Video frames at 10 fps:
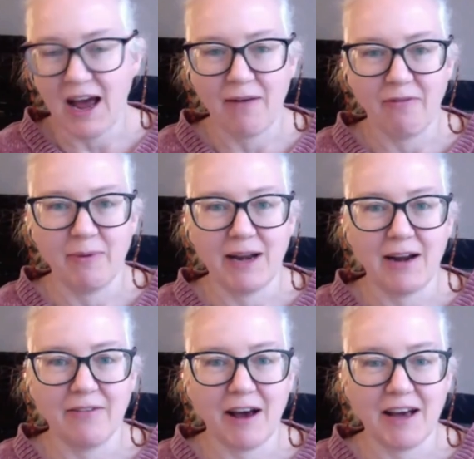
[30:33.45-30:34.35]
I've been
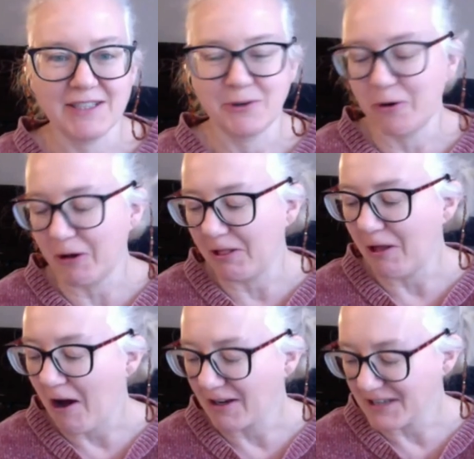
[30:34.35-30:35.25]
out of high school a
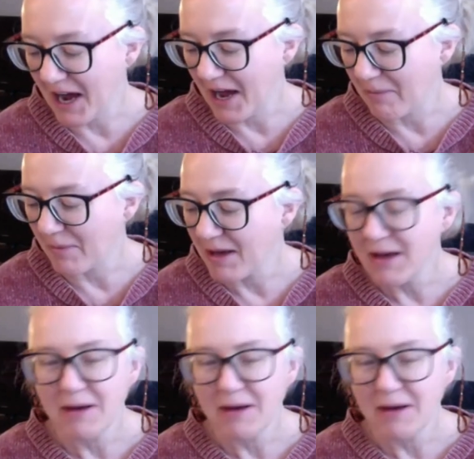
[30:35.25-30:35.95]
long time,